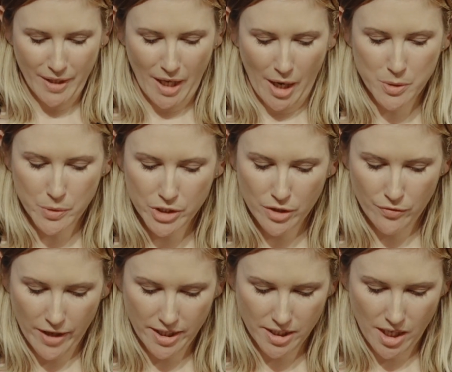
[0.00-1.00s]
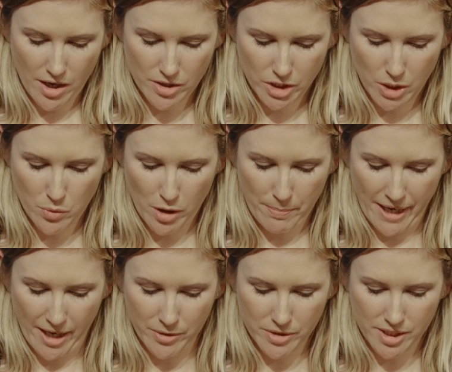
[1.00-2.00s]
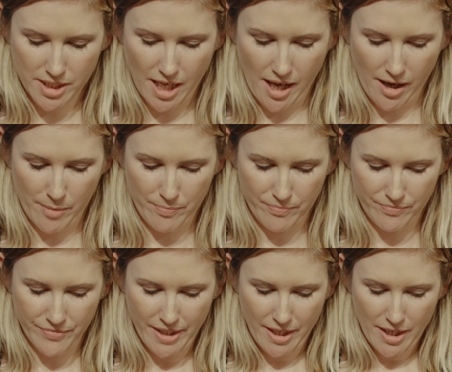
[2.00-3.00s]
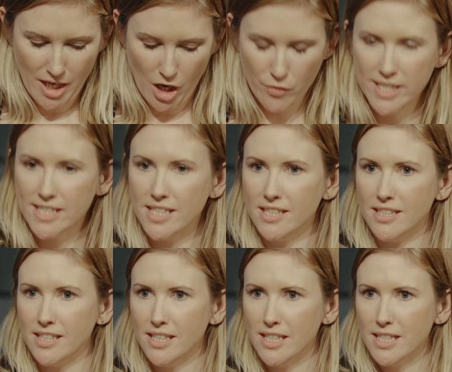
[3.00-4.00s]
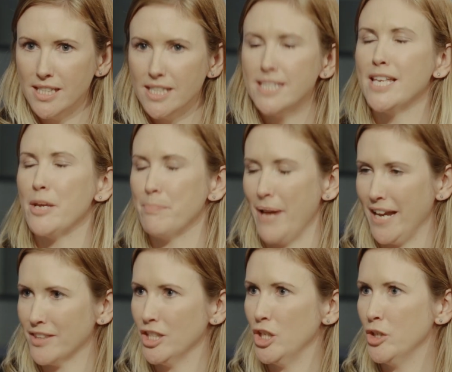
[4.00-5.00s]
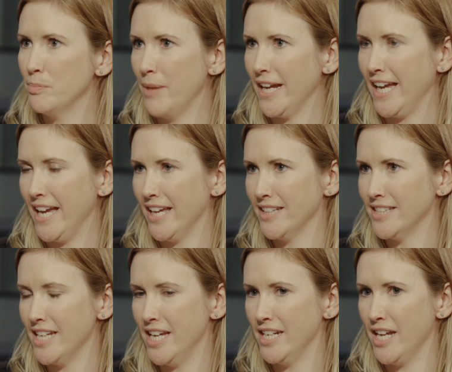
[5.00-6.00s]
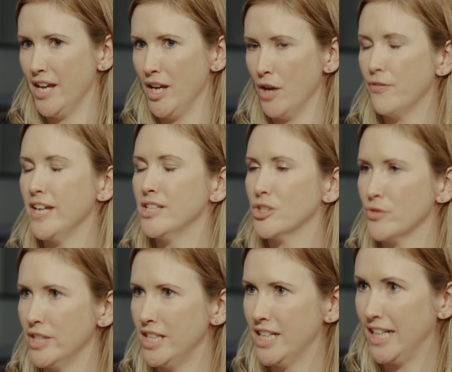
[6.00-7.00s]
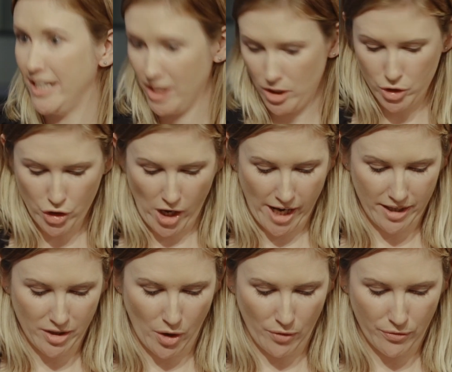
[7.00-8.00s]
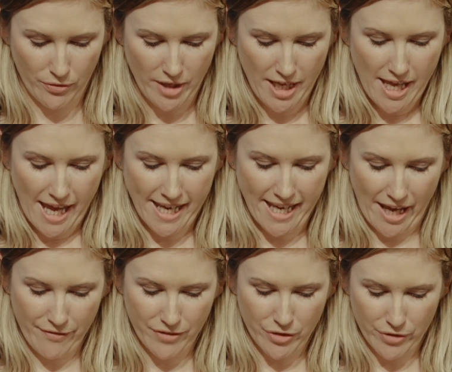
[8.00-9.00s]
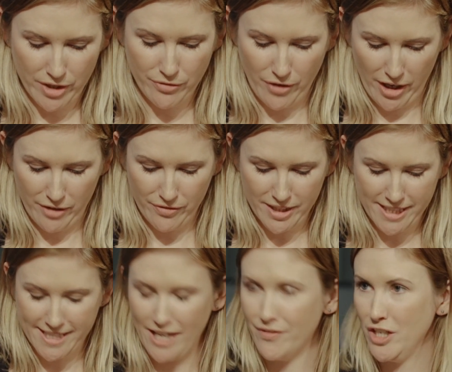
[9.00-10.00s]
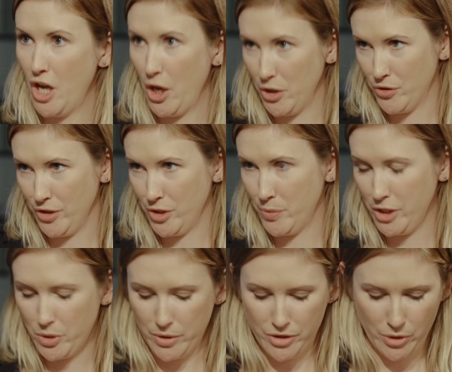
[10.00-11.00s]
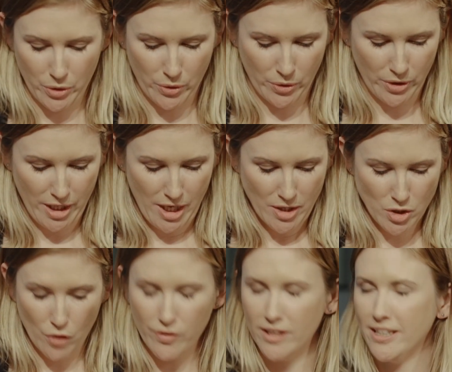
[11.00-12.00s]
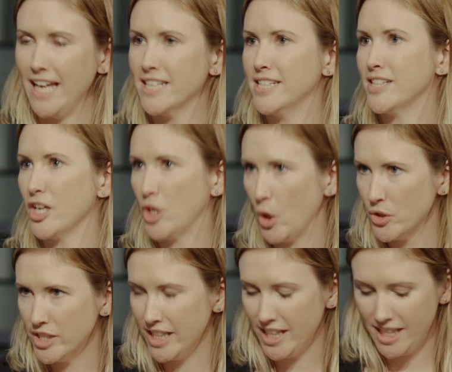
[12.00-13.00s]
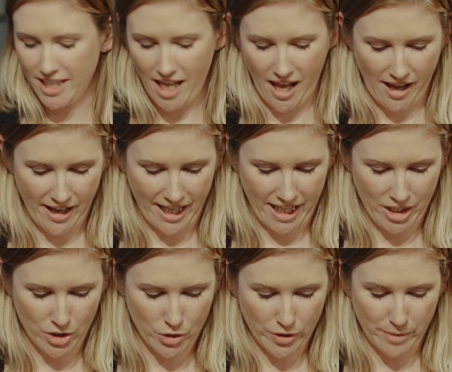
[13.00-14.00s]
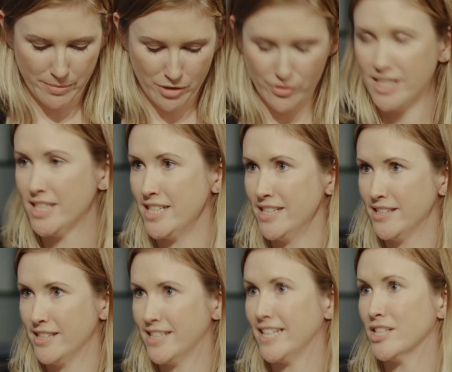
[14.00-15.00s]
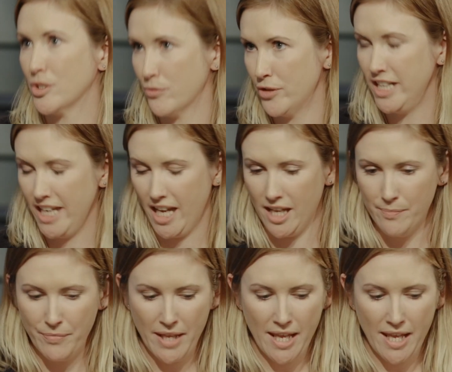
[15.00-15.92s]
I was wondering if I could ask you about a recent setback that Lundbeck had in a phase 3 clinical trial of AF35700, which was your novel antipsychotic in treatment-resistant schizophrenia.